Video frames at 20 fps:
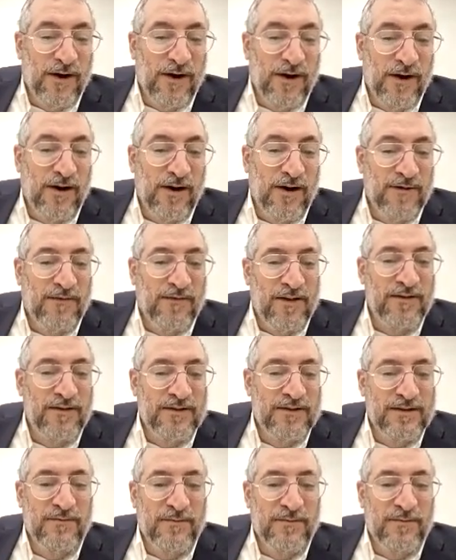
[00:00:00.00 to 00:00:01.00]
are your
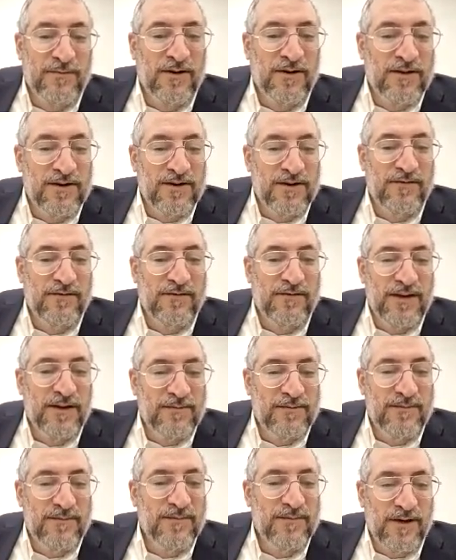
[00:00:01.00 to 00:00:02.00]
fathers and where are the
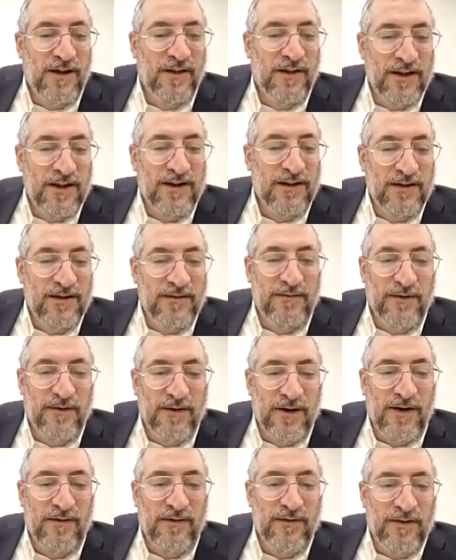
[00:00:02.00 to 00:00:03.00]
Nevi'im? Are they going to live
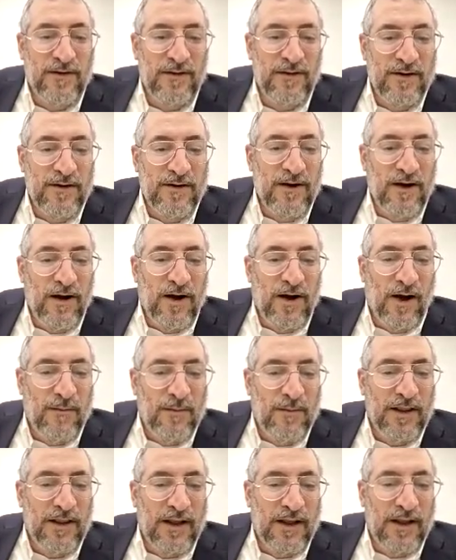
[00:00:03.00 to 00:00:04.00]
forever?
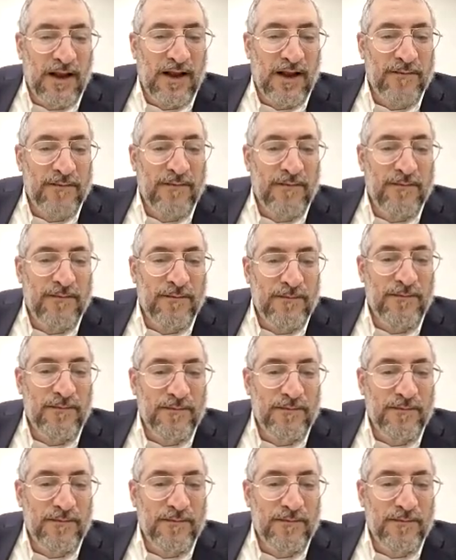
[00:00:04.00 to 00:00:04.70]
Amalahen.